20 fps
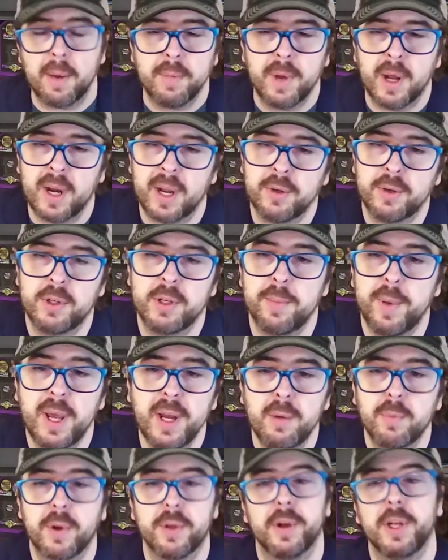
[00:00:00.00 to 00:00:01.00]
I'm not
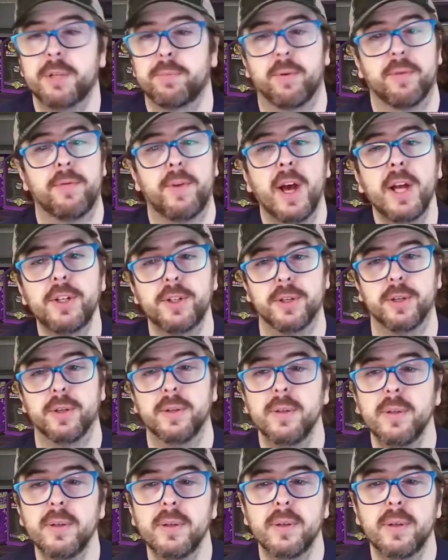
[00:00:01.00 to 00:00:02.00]
debating whether he's
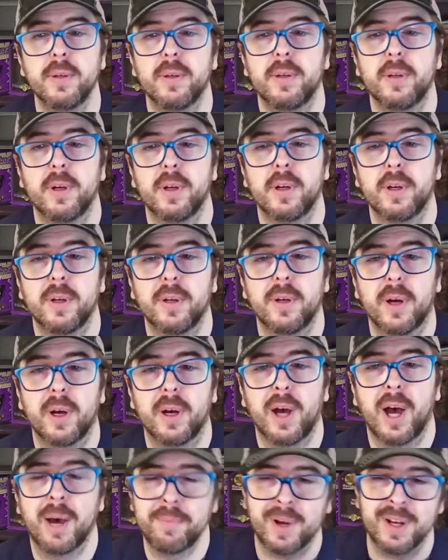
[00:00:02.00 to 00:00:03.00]
professional.
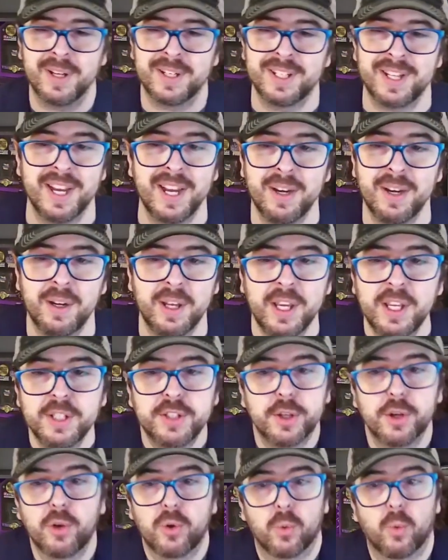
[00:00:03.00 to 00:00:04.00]
I'm not saying
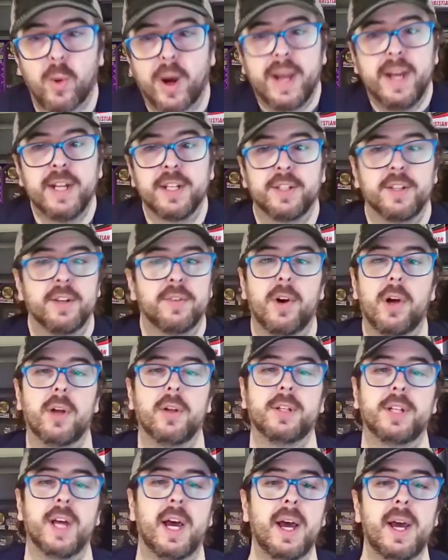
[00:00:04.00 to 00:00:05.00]
he's the greatest of
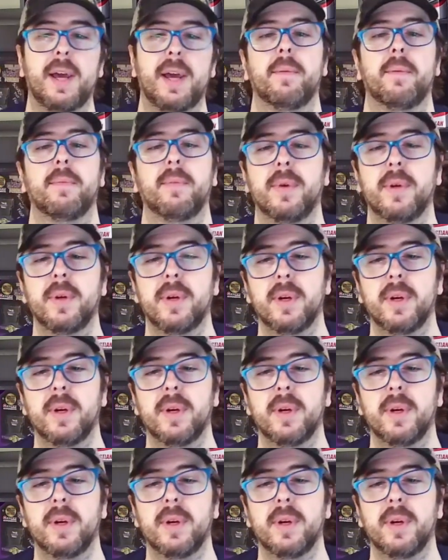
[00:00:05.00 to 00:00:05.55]
all time.